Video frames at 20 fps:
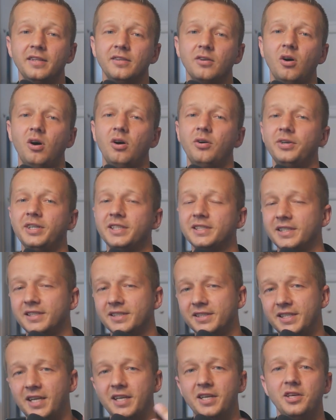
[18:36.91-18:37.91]
They're always
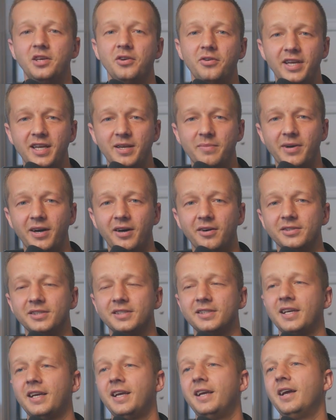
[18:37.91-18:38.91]
sending you
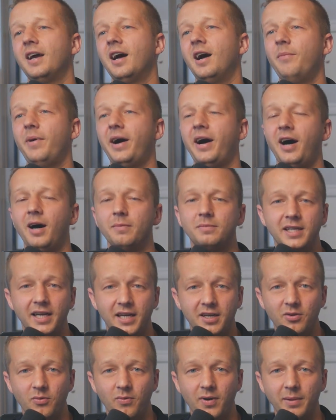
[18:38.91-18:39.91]
emails about
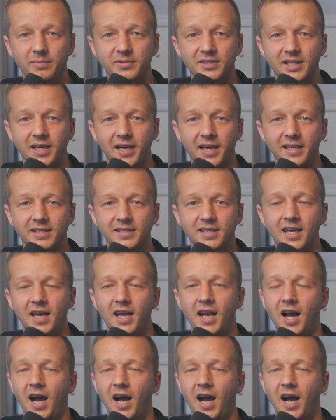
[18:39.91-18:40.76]
updating the website.